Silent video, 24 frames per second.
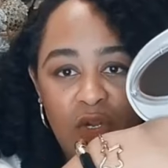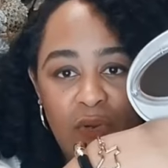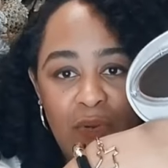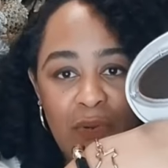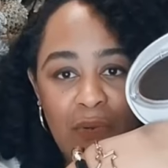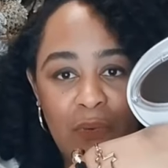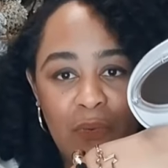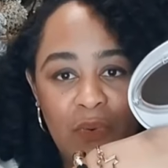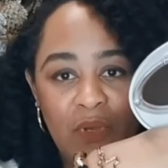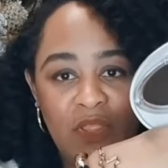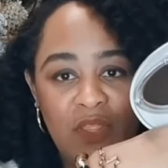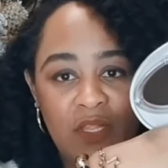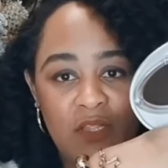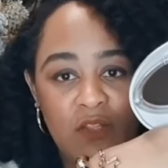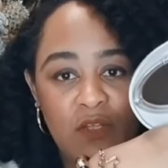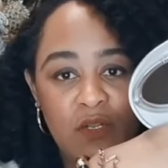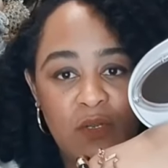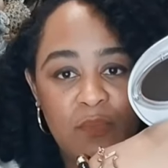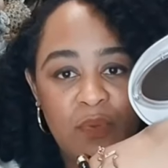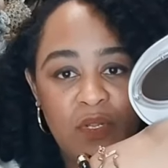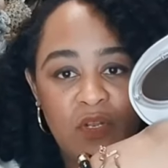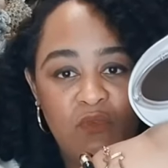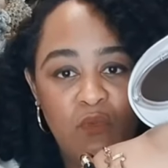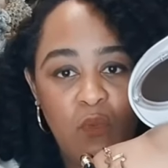with a little bit
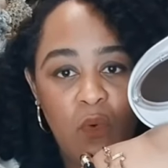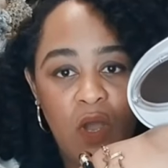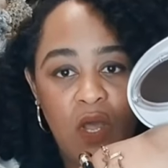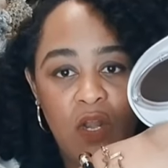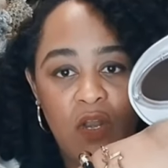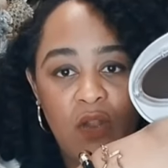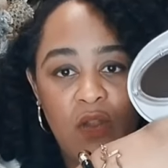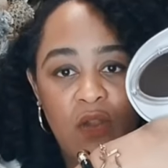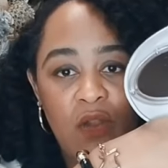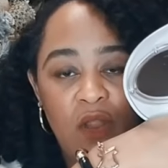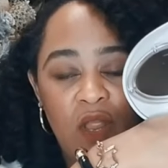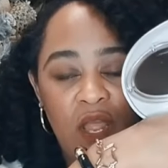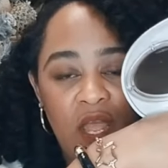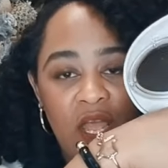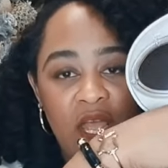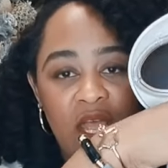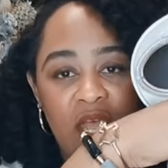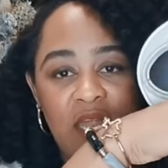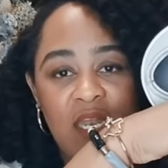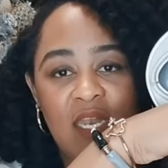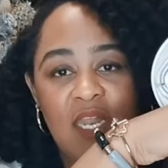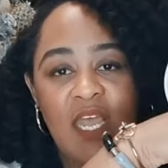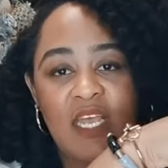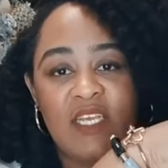of water and
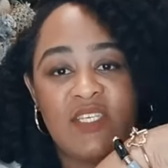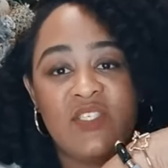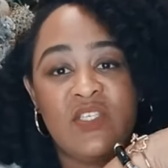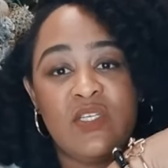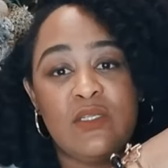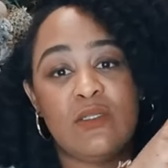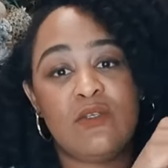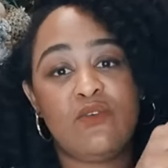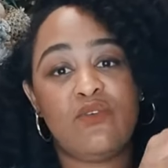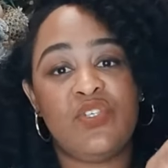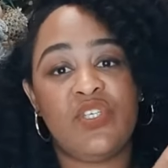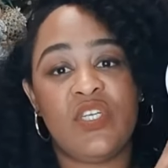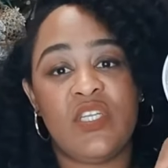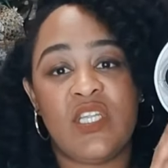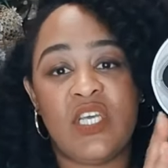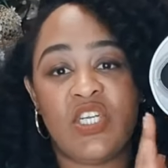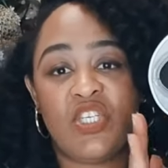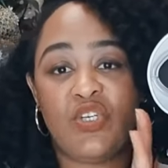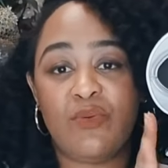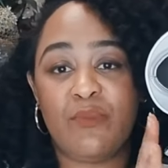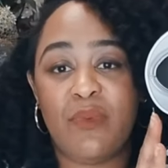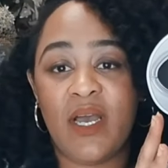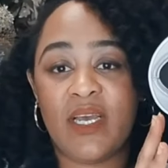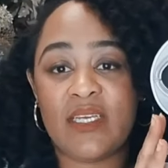a solution that you
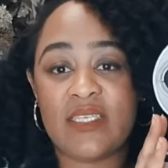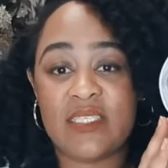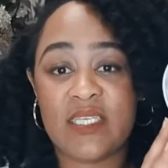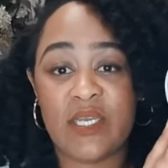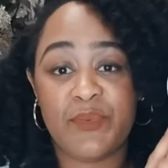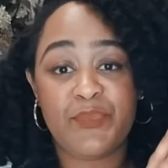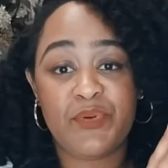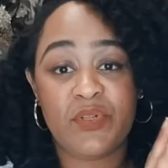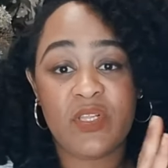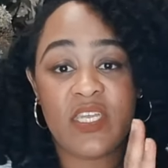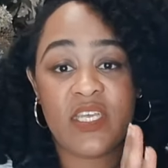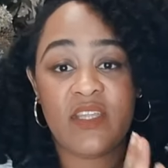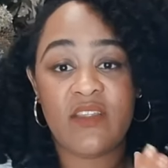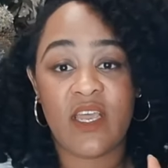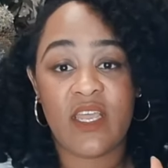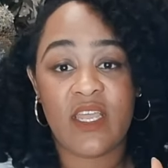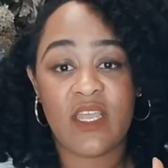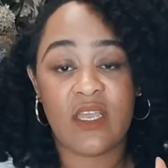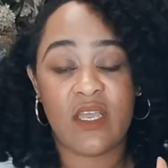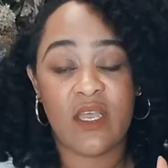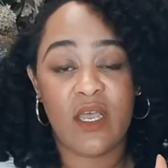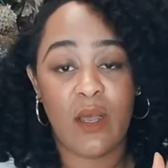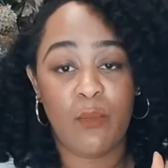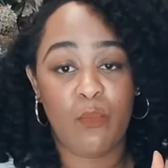buy separately that can
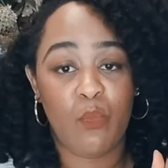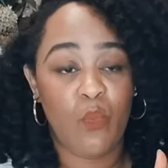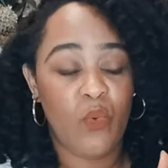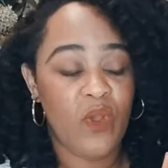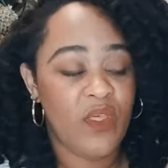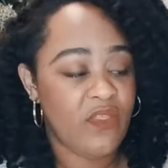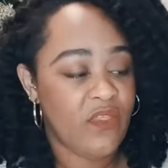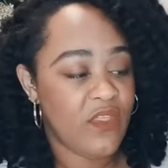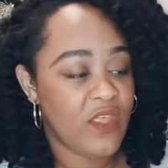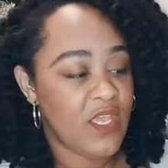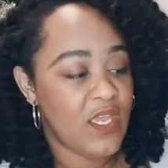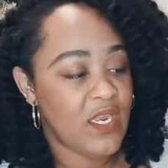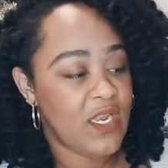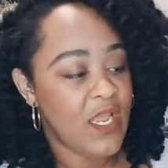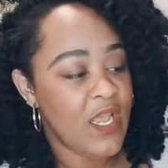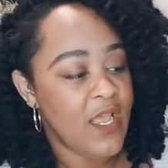come with it.